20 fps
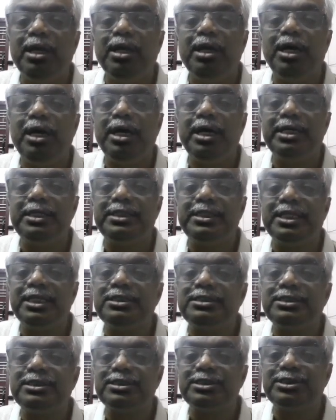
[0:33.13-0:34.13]
It
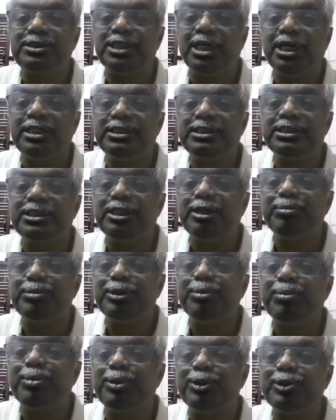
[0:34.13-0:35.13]
is charged up
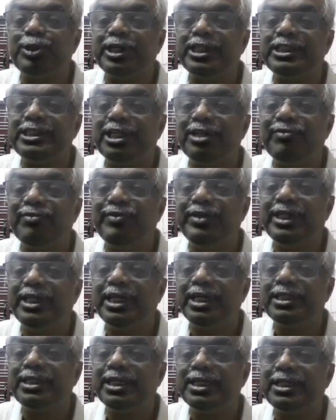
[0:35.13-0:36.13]
to potential V
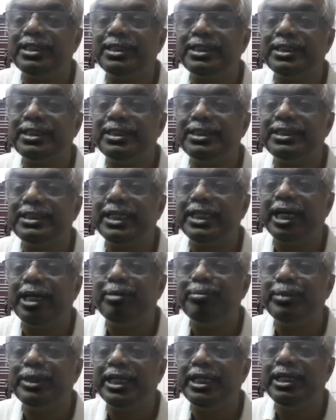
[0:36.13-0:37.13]
naught at
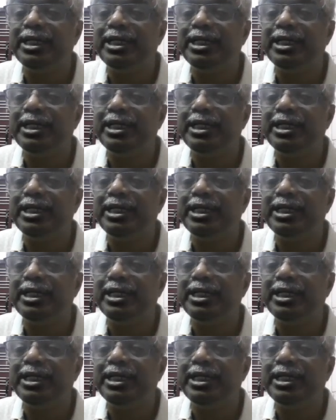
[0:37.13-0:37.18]
time t